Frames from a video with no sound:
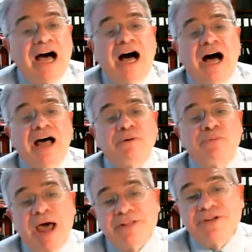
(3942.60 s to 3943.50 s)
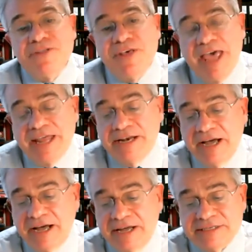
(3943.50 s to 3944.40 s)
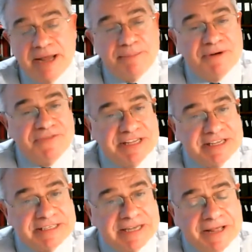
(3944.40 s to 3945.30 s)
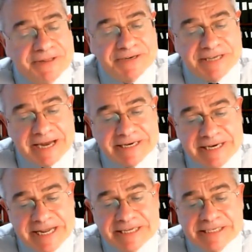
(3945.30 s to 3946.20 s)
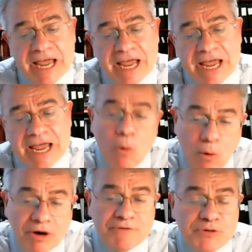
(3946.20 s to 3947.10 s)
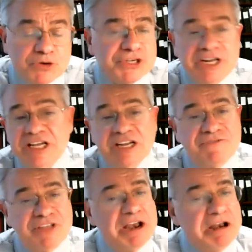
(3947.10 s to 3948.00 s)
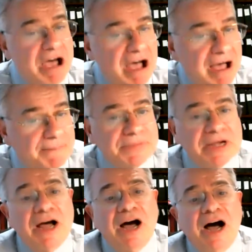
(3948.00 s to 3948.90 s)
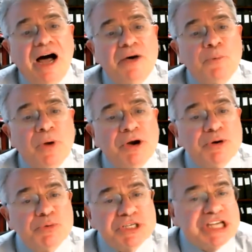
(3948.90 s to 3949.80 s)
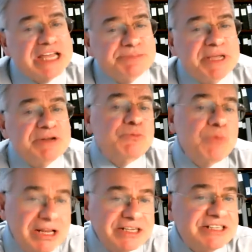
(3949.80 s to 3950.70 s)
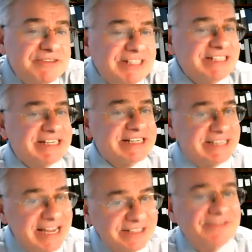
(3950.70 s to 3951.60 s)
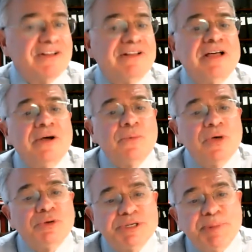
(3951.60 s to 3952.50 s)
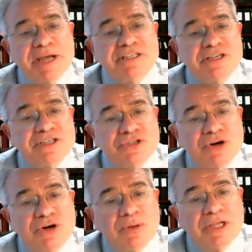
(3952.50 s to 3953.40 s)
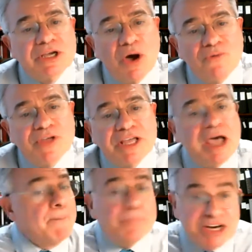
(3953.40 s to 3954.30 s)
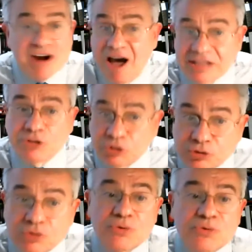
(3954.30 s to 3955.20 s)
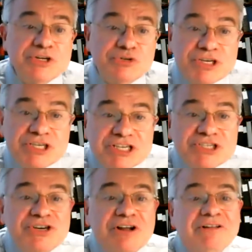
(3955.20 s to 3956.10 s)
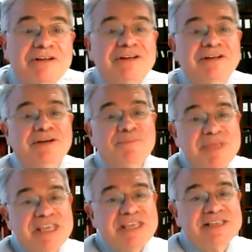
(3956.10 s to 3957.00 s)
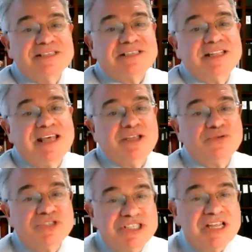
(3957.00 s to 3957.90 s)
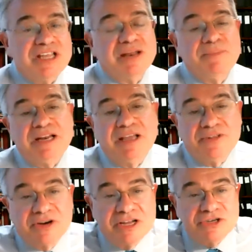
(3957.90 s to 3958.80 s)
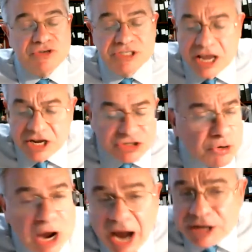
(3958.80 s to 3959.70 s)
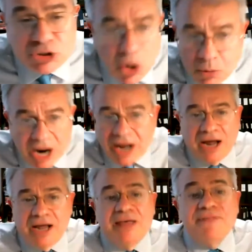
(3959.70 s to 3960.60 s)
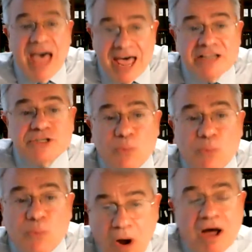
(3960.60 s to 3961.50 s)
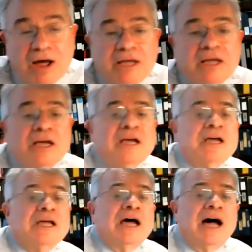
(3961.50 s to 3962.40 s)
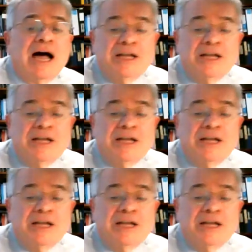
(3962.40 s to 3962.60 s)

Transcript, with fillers: uh, rather than uh, some of these other techniques. Or if you're sitting in a Vietnam, where, which has been relatively successful with respect to controlling COVID, but not through the traditional means that you see in many other countries. So I don't, and that is why uh, I